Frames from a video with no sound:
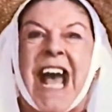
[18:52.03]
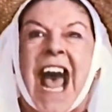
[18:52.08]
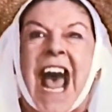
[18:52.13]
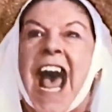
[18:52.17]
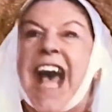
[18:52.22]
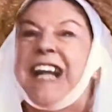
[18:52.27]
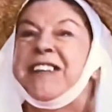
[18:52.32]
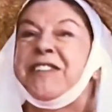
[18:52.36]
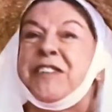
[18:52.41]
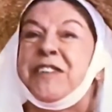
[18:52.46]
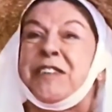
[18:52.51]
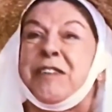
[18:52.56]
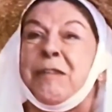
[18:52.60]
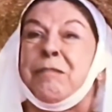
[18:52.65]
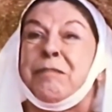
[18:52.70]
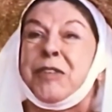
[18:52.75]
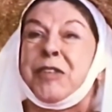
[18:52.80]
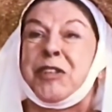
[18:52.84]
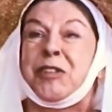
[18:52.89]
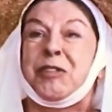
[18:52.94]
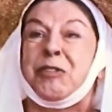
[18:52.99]

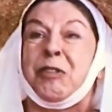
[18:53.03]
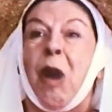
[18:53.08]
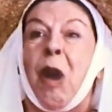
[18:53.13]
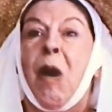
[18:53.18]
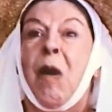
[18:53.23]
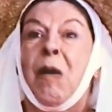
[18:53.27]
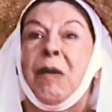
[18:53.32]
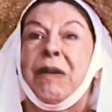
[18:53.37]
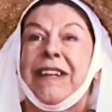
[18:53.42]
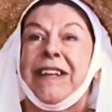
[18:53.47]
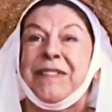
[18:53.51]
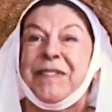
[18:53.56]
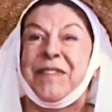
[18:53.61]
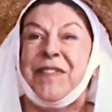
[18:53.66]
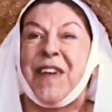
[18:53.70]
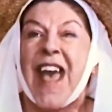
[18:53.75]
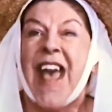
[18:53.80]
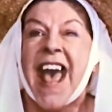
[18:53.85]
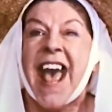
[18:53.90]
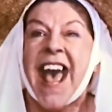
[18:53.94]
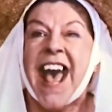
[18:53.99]
handsome, strong, and
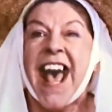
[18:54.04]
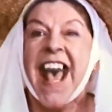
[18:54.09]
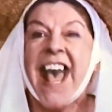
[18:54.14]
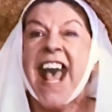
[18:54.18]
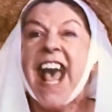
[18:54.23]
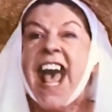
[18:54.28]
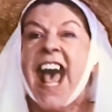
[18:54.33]
fair,